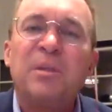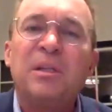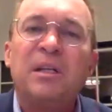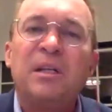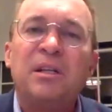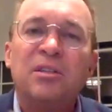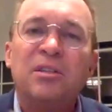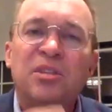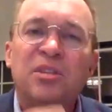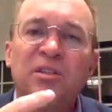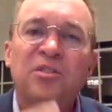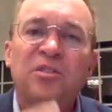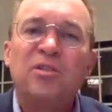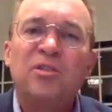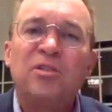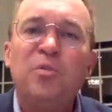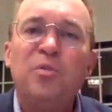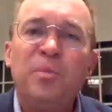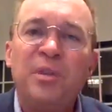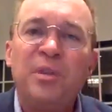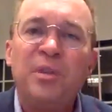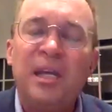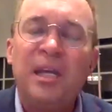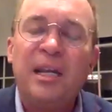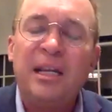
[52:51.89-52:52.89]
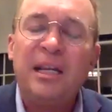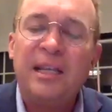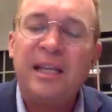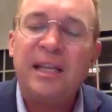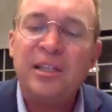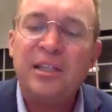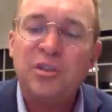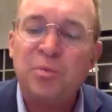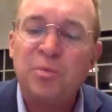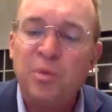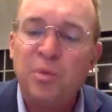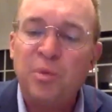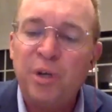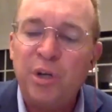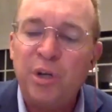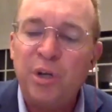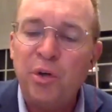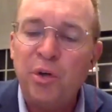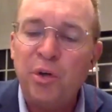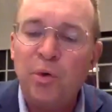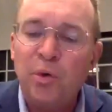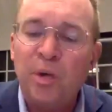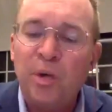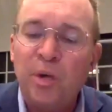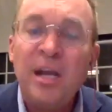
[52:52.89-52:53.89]
It's assumed that it gets
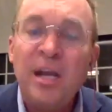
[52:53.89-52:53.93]
renewed.